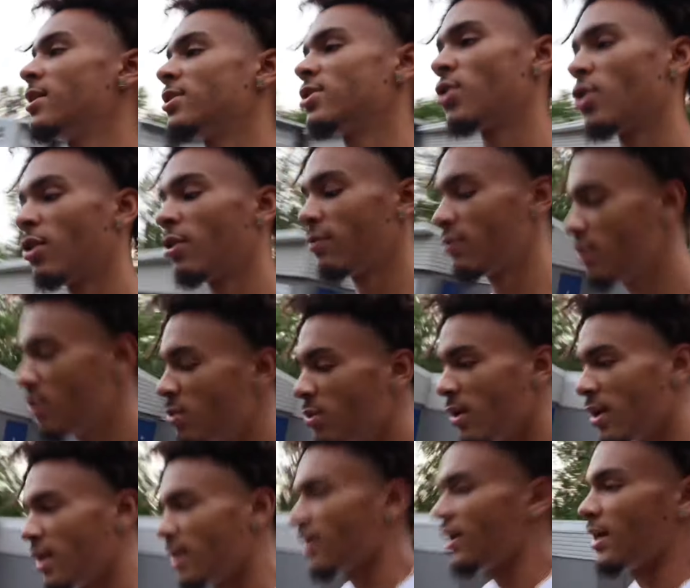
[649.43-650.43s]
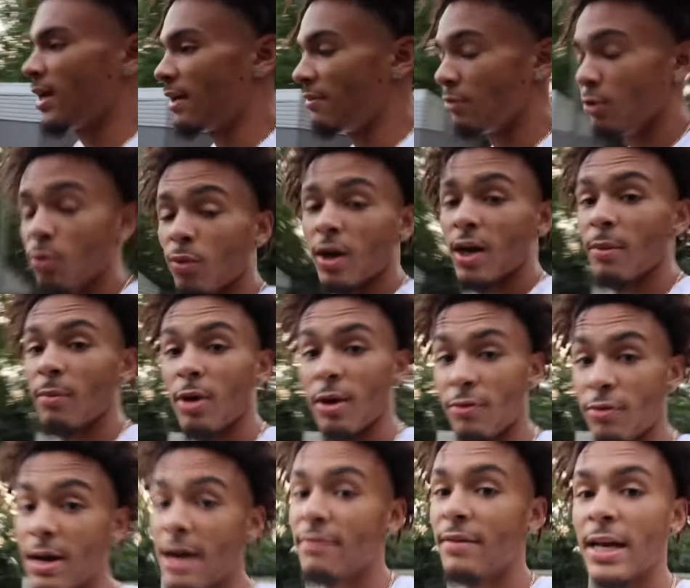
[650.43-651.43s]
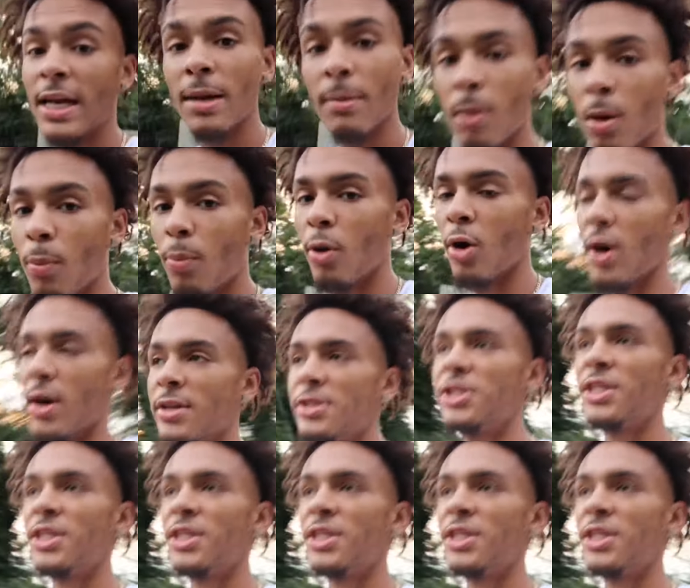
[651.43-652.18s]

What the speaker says: So if you have any Mopar,